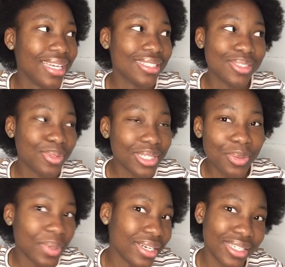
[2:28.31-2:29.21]
It's just really
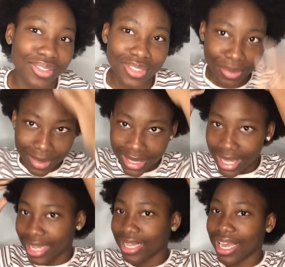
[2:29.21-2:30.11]
weird to me.
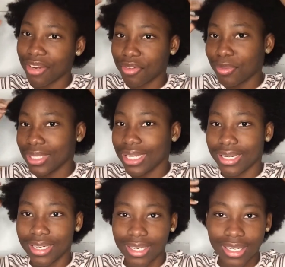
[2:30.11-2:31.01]
Like, I formed the
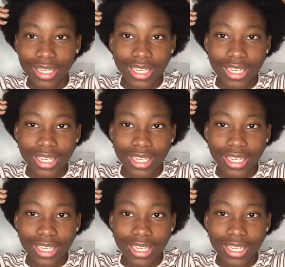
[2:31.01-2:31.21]
letter